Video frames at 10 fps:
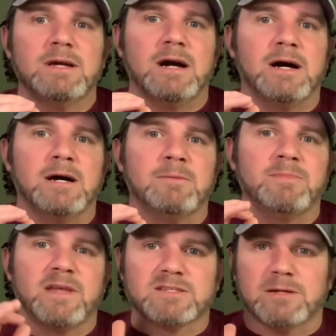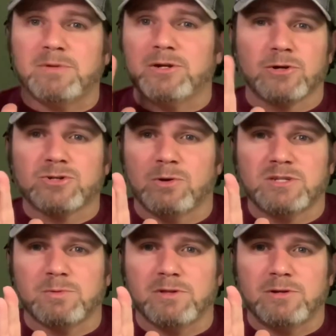Um, that's going to be your
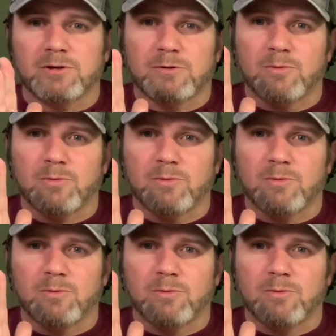choice whether you're